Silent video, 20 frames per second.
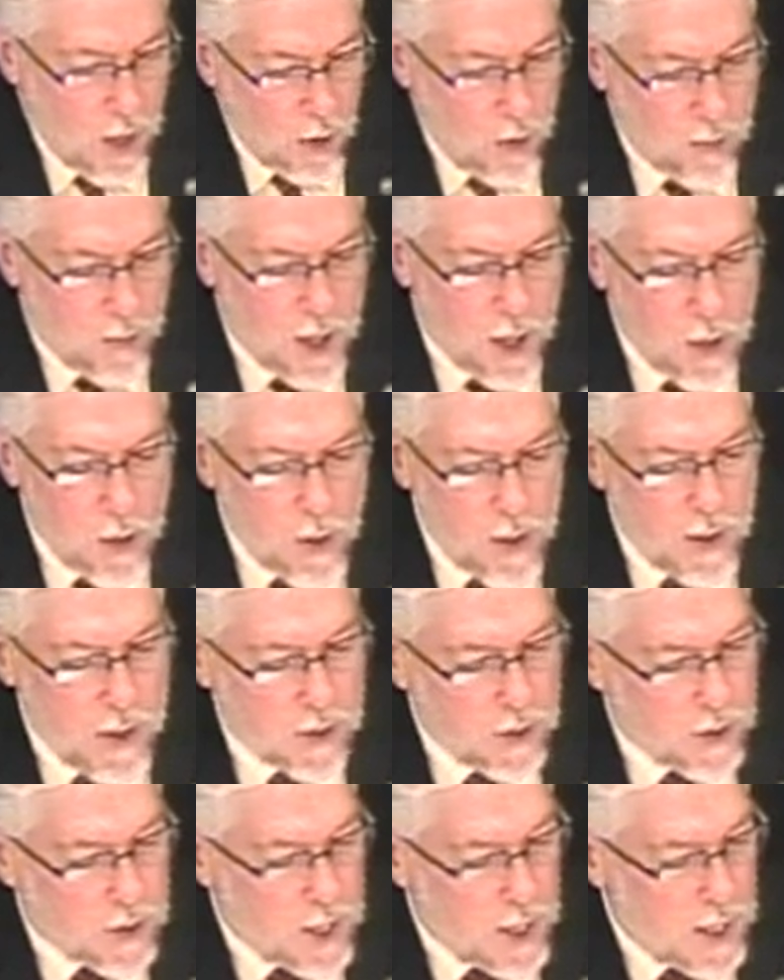We've been doing
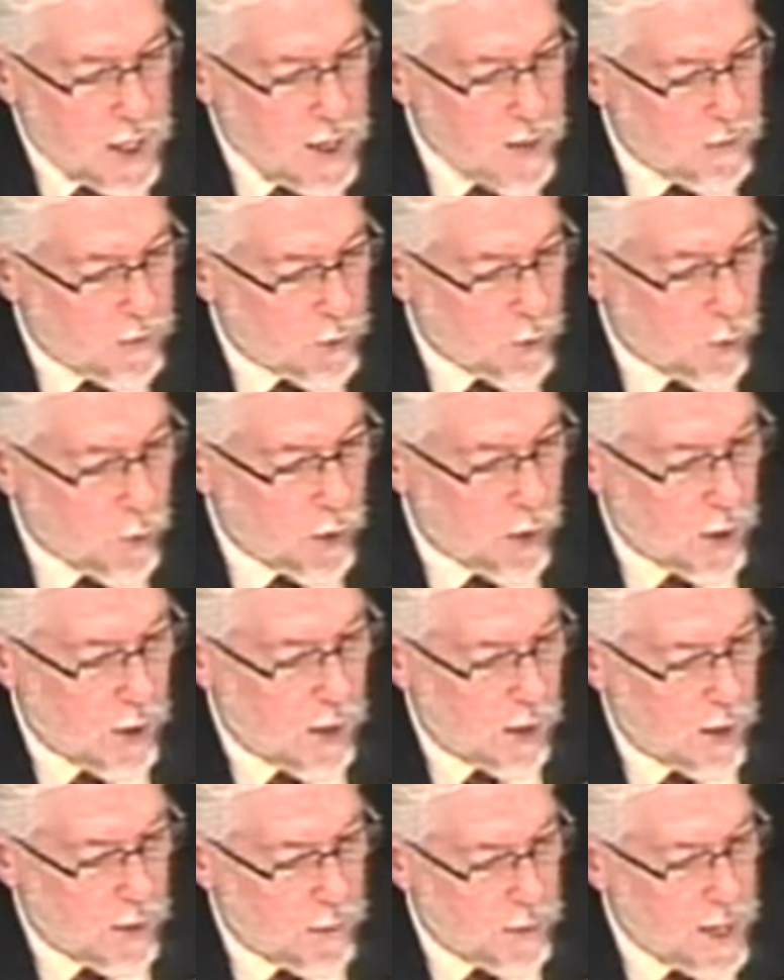this study for
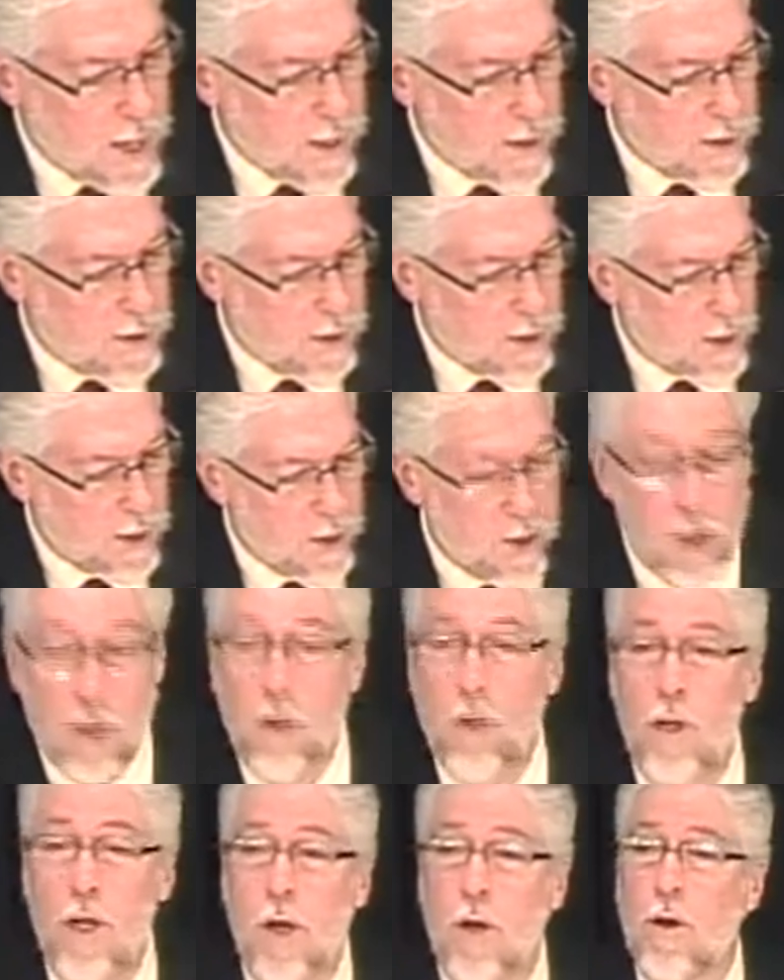about
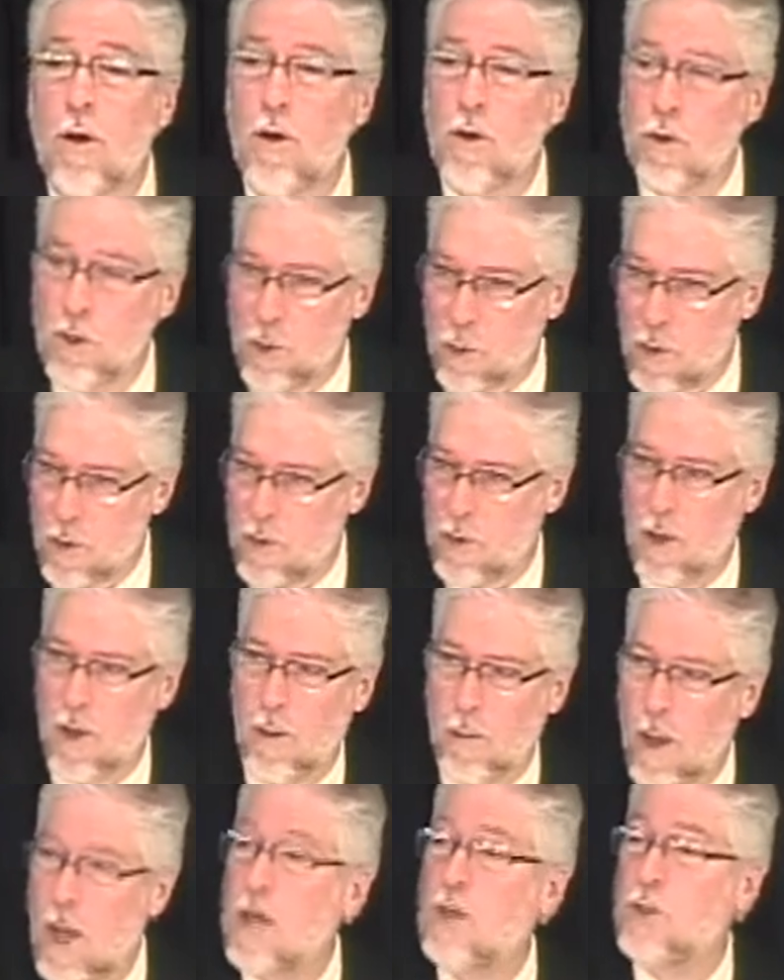2 years, with
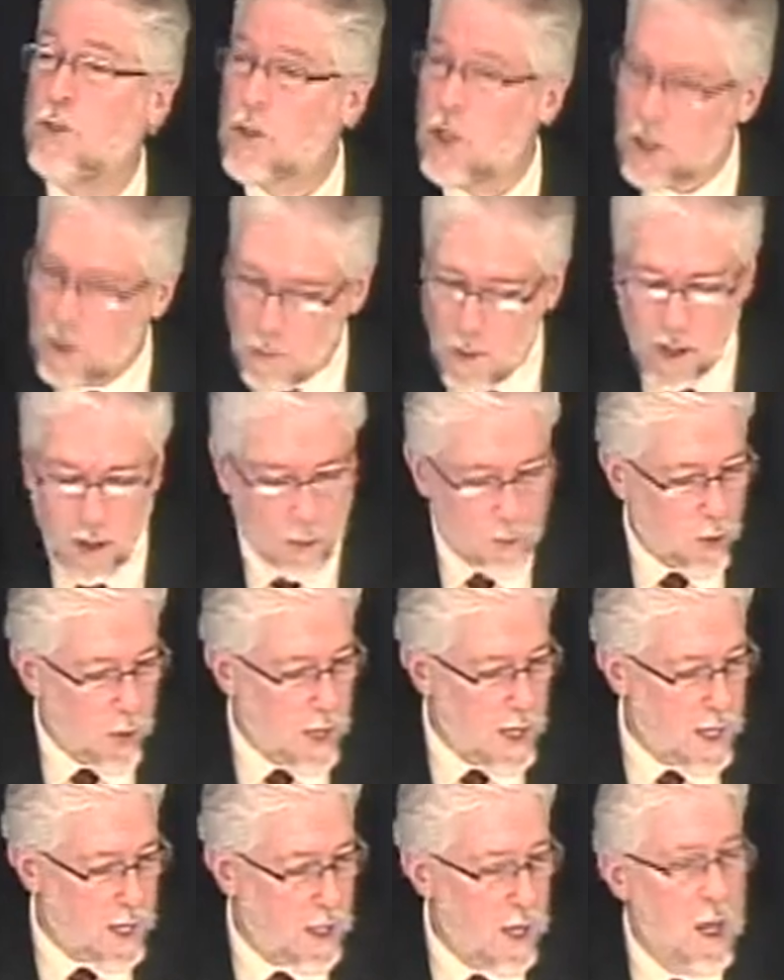about a 6-month
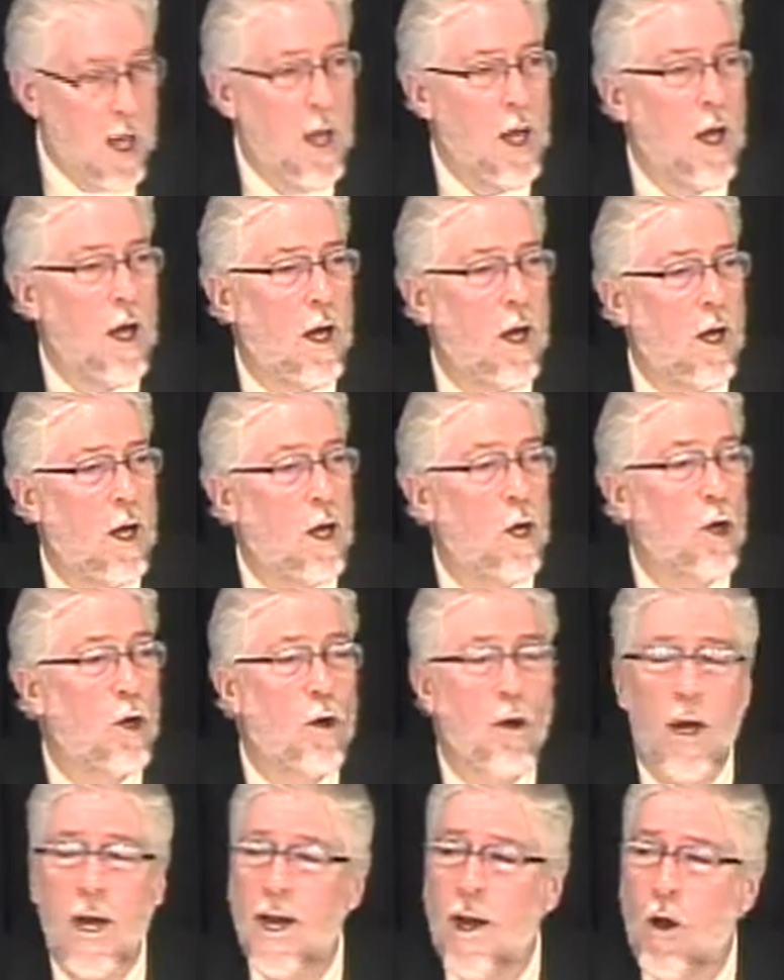break
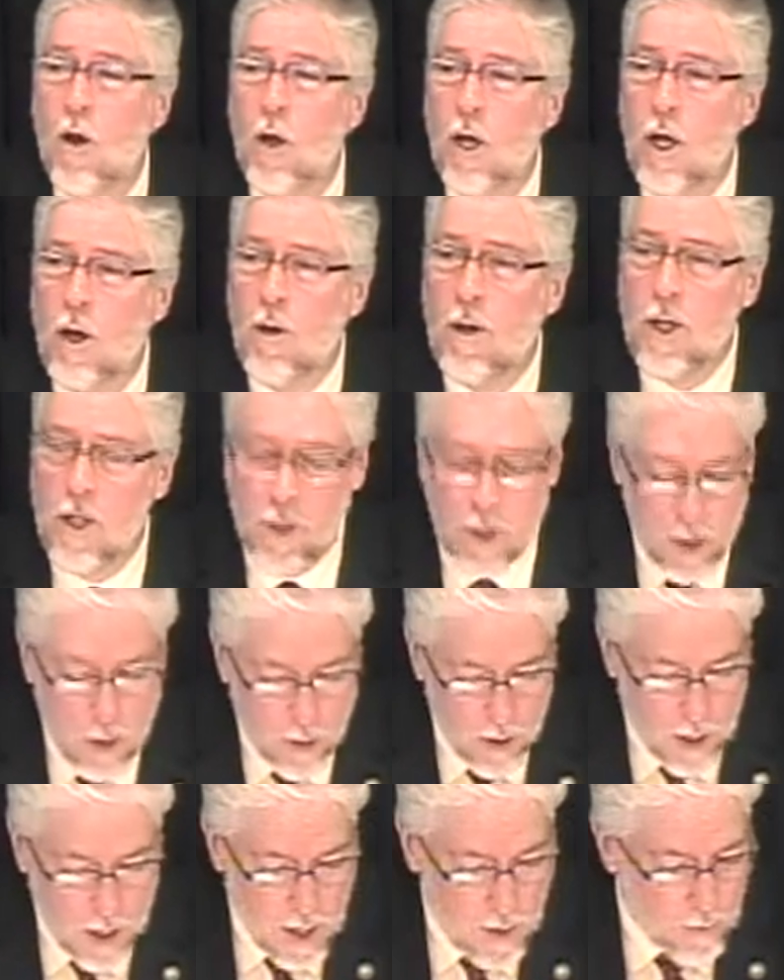earlier in this
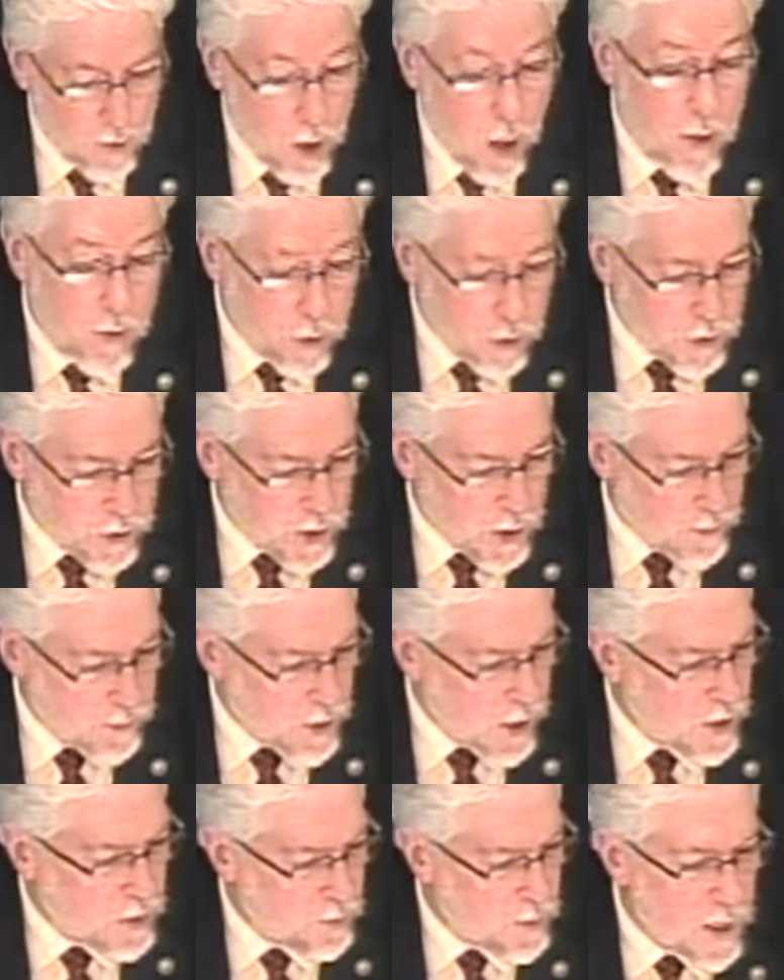year to cover other
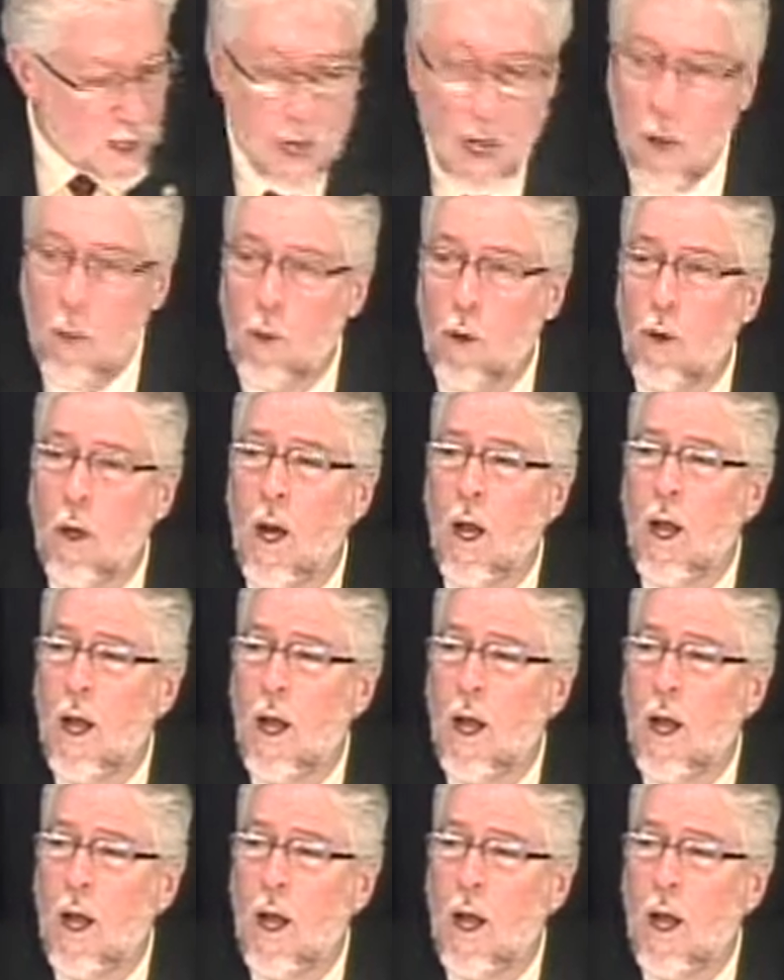subjects, but now we're